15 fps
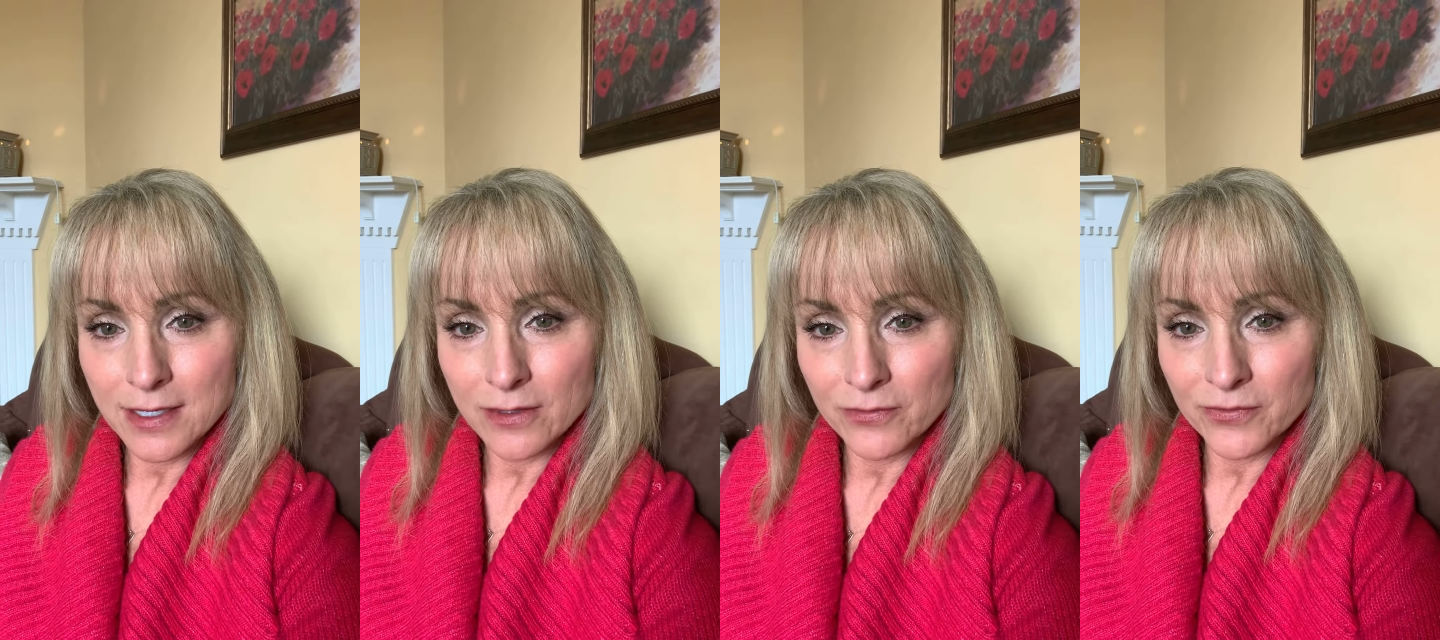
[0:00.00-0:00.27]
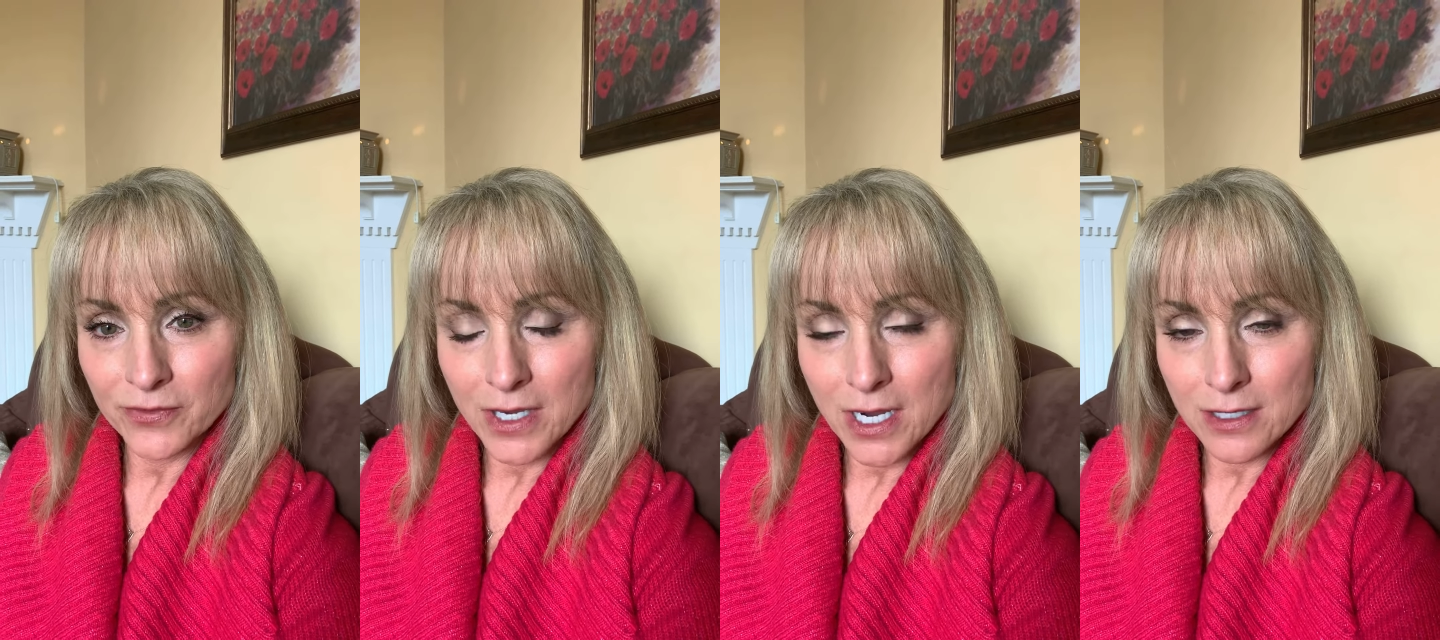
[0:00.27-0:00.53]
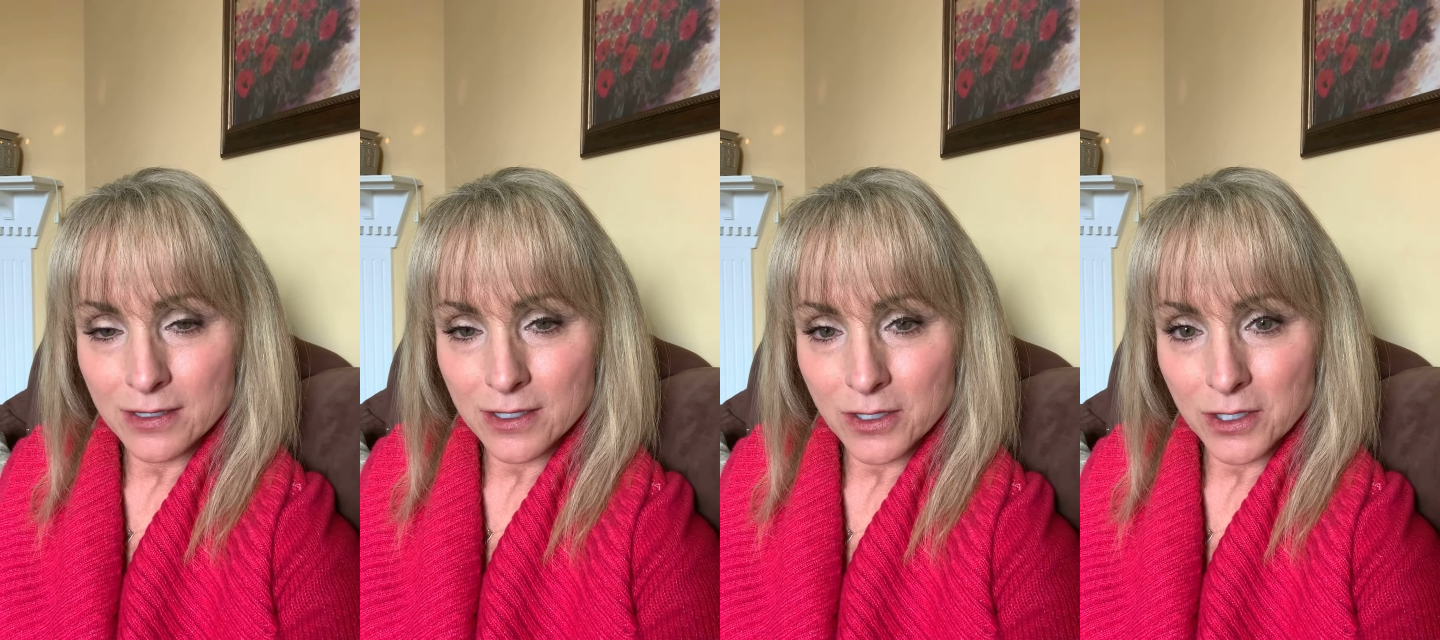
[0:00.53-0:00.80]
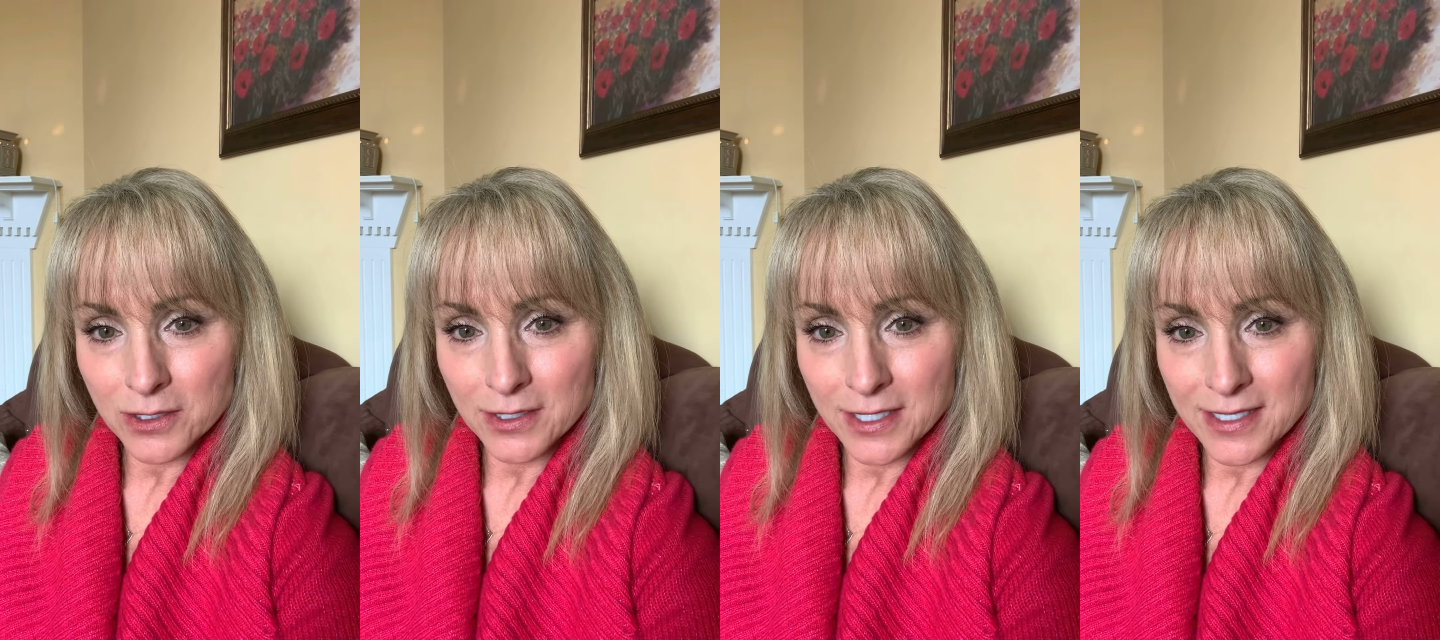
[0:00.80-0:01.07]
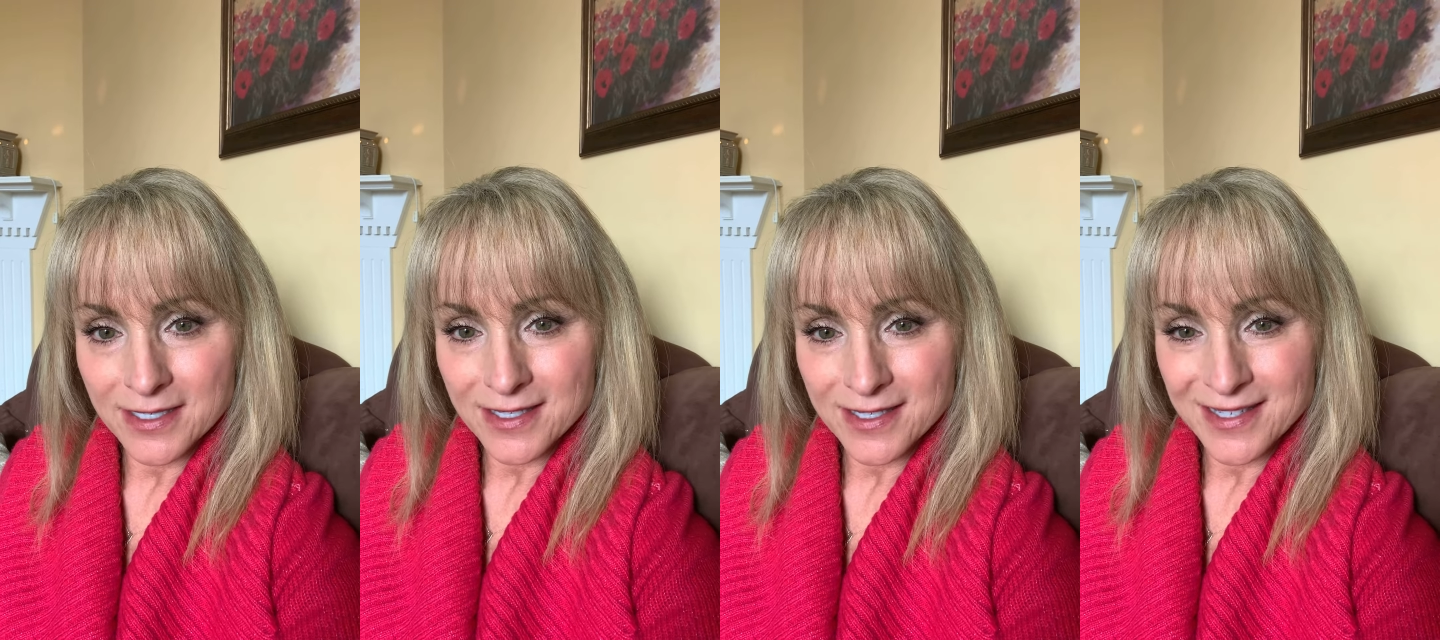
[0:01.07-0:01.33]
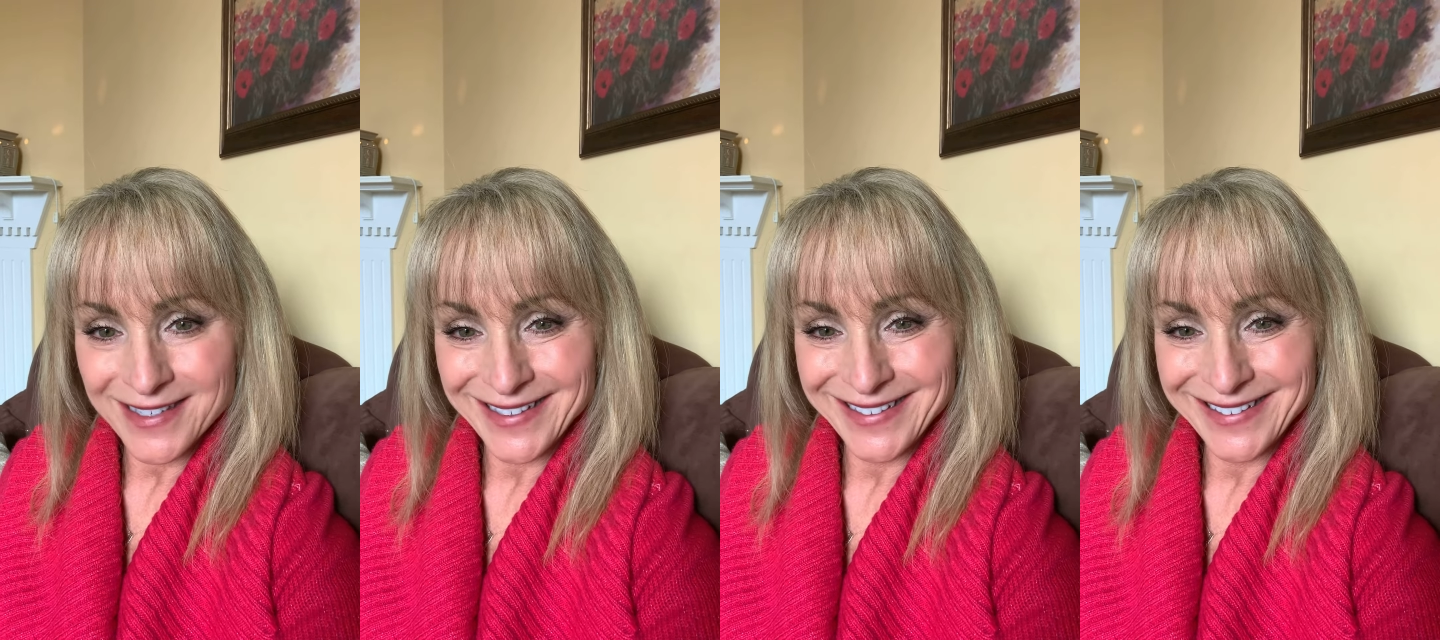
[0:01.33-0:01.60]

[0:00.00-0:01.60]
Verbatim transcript: of God's goodness.